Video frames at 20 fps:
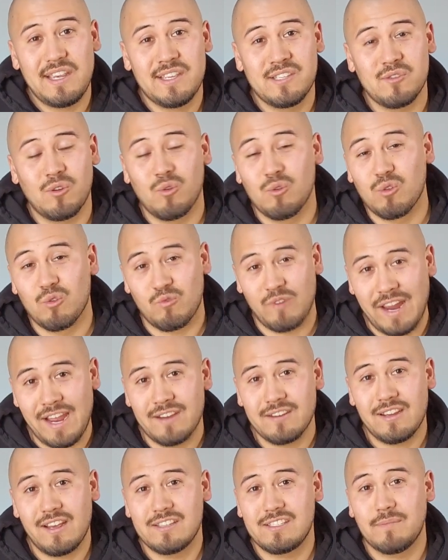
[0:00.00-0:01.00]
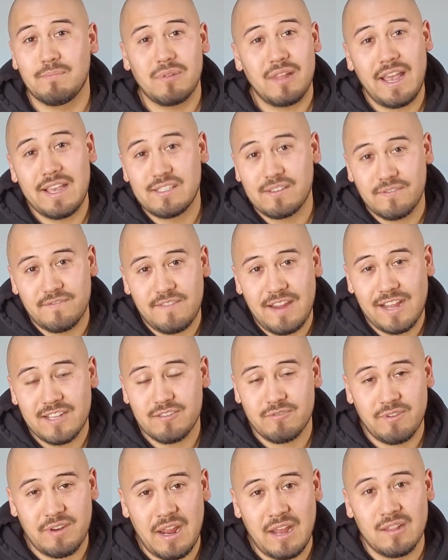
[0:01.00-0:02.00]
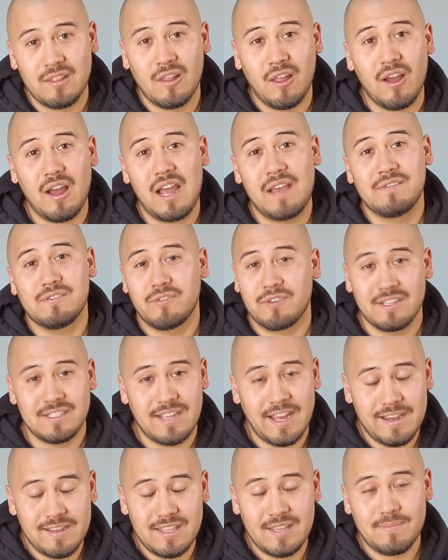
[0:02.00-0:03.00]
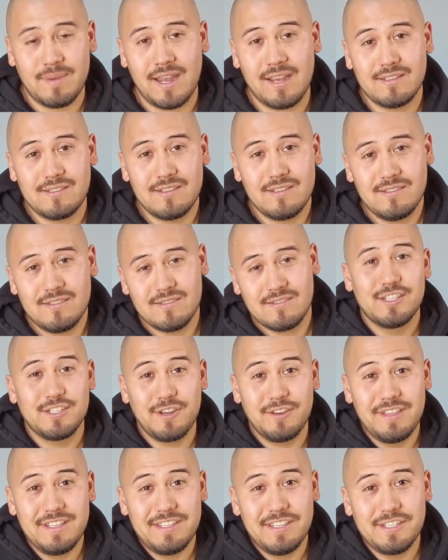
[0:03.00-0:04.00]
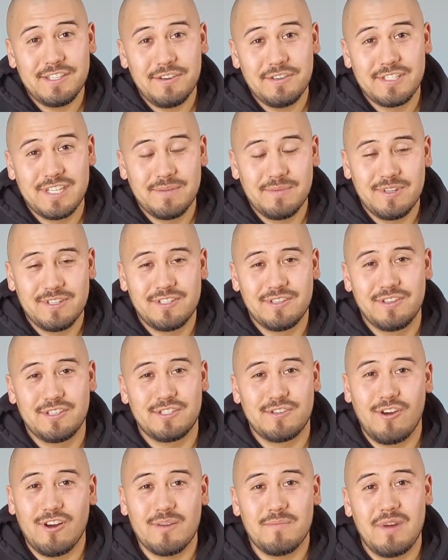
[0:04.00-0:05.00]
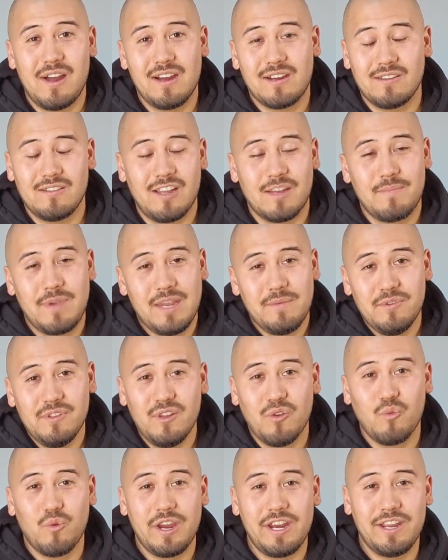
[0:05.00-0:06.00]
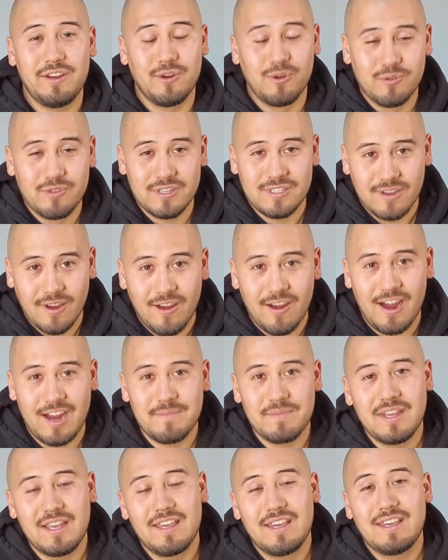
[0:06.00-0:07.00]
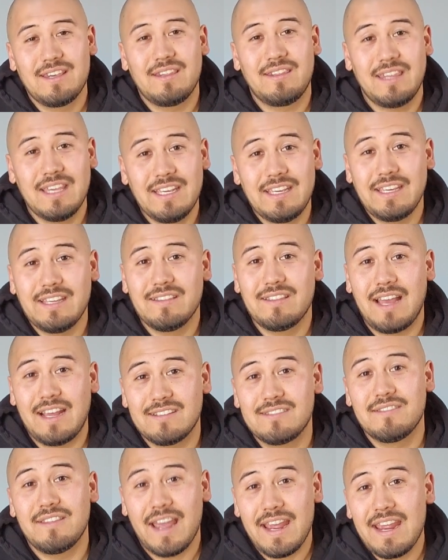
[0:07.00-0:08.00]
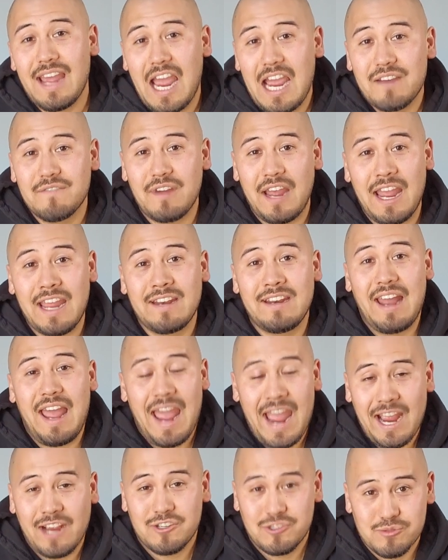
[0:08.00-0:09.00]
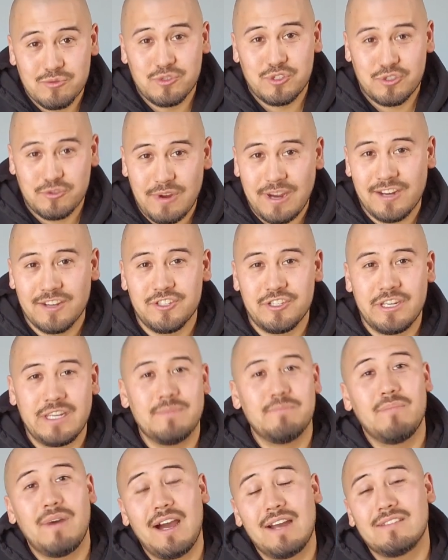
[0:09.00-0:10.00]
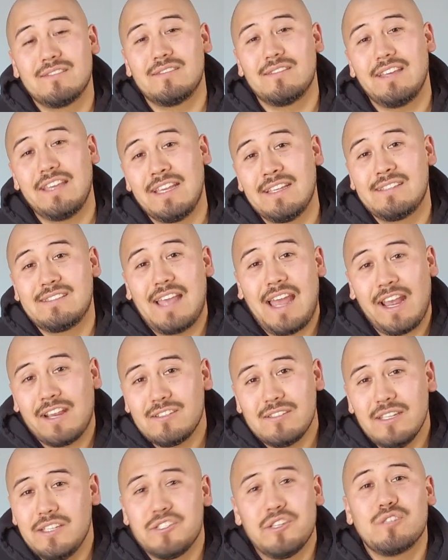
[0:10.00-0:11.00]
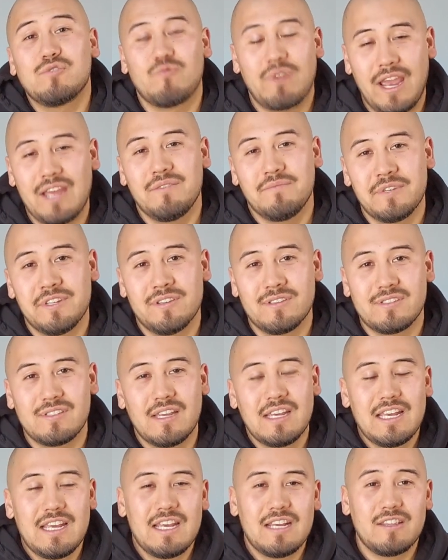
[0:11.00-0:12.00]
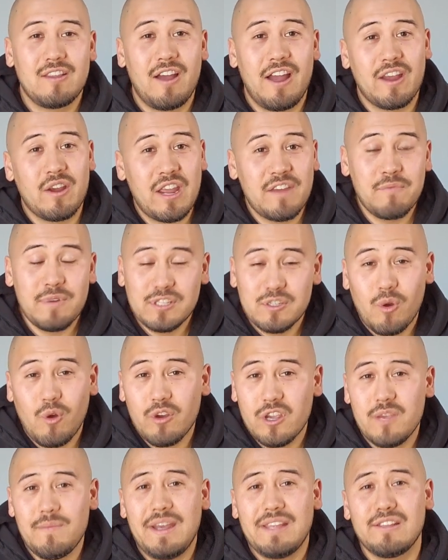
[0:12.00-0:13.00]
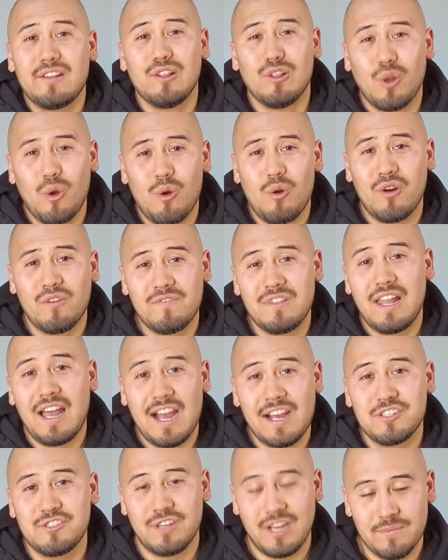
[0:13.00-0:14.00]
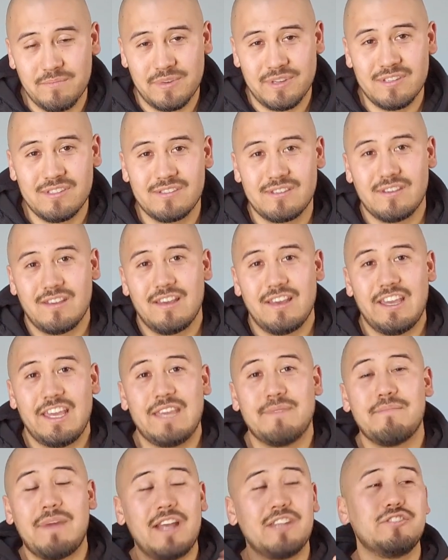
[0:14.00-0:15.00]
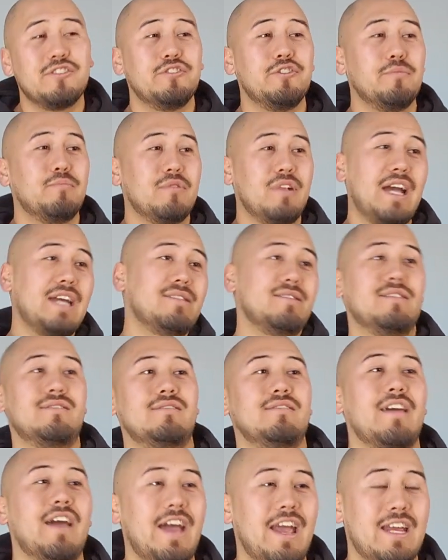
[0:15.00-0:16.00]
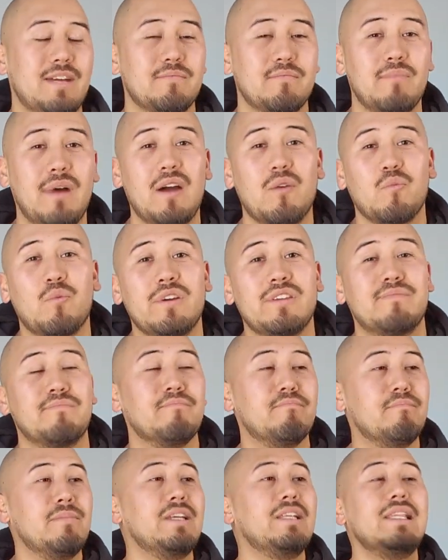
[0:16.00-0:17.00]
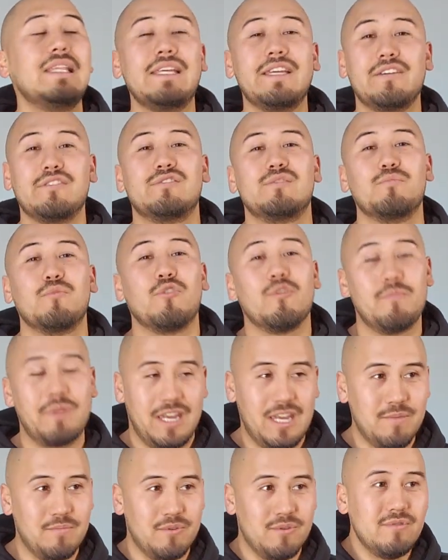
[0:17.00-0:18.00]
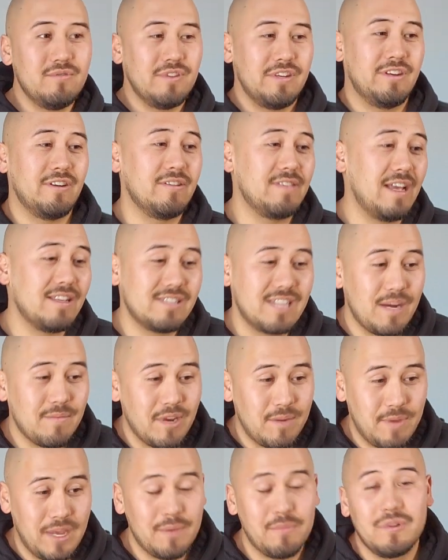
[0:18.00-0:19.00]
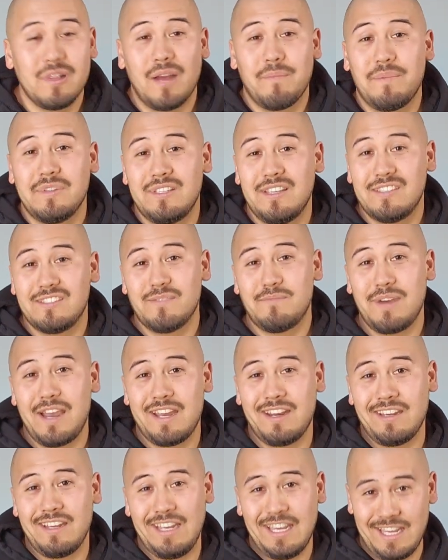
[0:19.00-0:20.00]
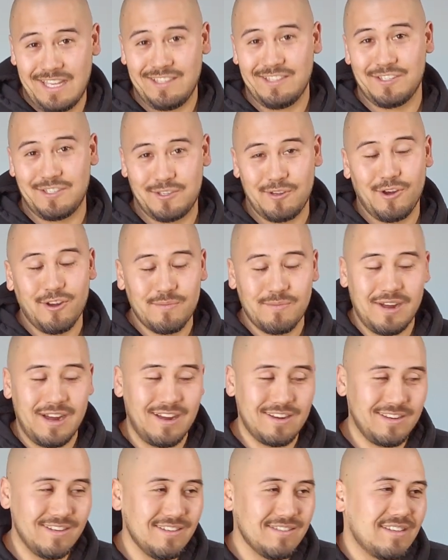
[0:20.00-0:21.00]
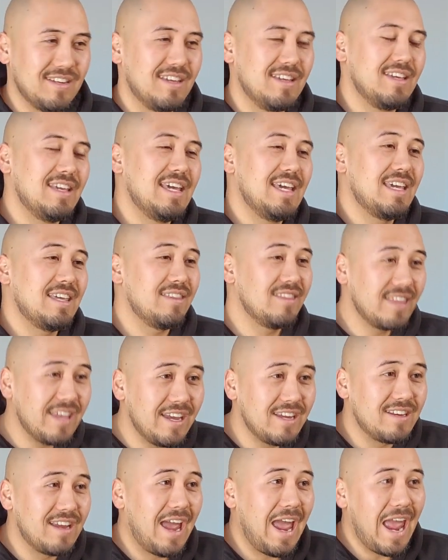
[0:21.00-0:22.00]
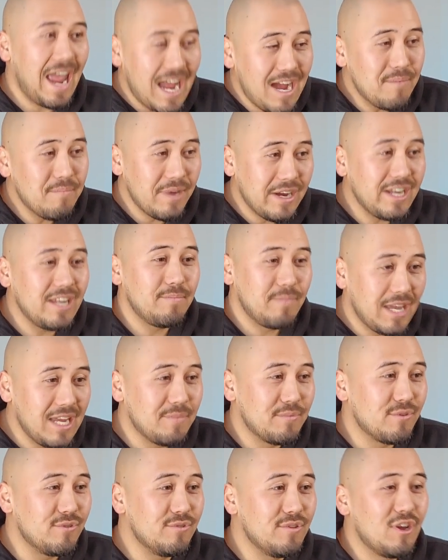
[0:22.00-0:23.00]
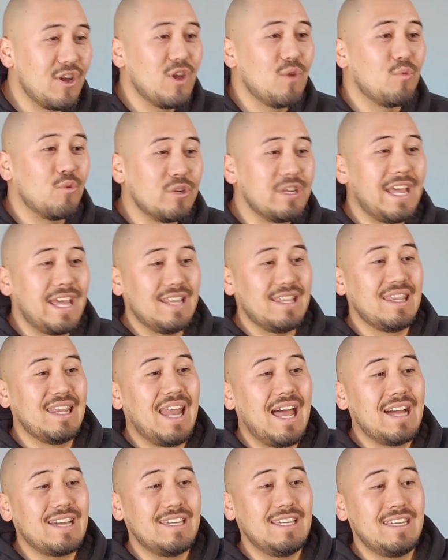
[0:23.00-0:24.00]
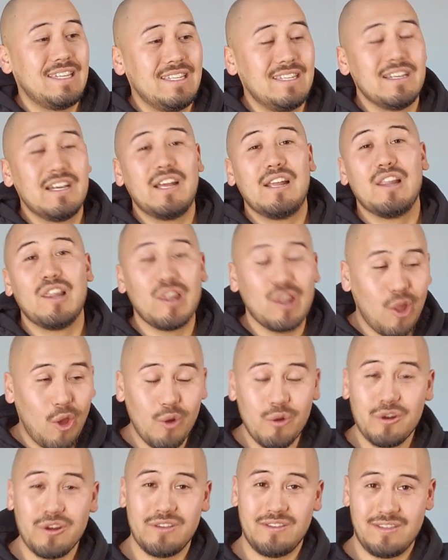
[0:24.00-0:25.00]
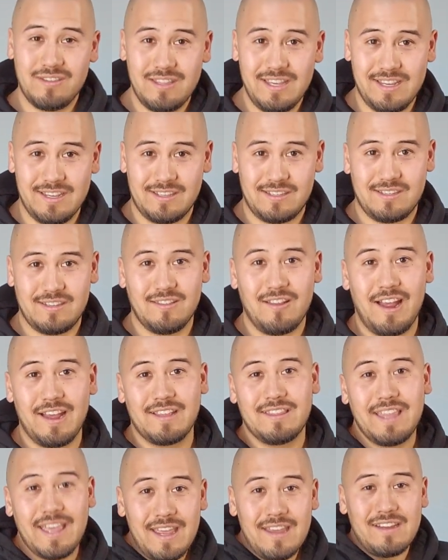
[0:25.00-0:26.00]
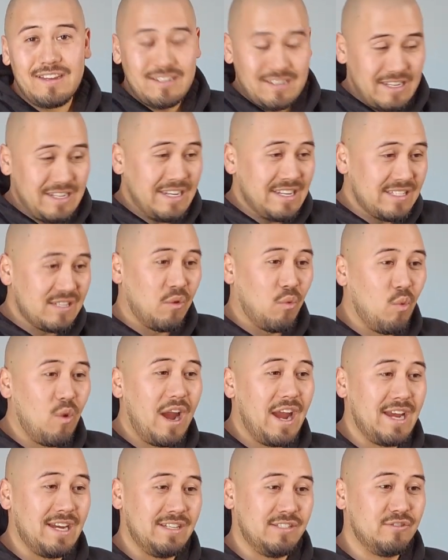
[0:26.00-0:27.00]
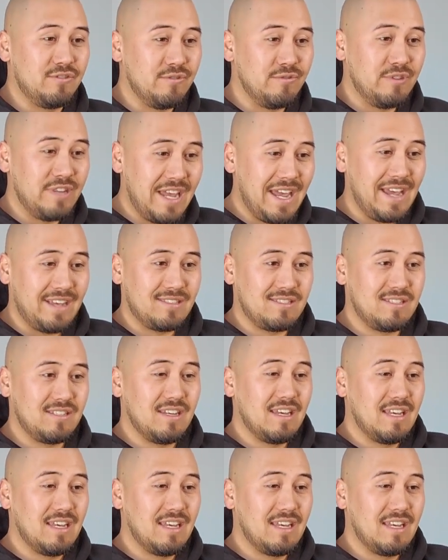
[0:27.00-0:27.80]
is all around us and plays a factor in our lives on a daily basis. So this is so similar to the stock market. Like, people are winning all the time, thinking that they have an actual strategy, but it's actually just randomness. Like, if we're talking about the law of large numbers, imagine you play this game, but with millions more people. That's how many people are participating in the stock market. Then how many people would get lucky longer than this? Like, there is a way to get